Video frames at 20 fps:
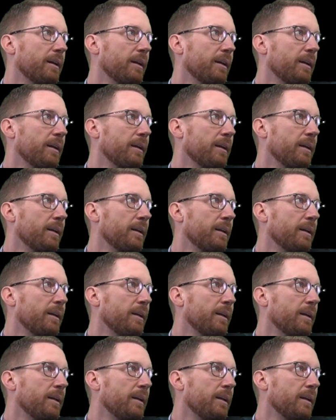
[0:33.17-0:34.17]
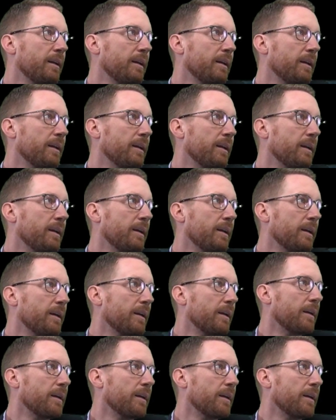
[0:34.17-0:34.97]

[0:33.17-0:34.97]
Nothing is said.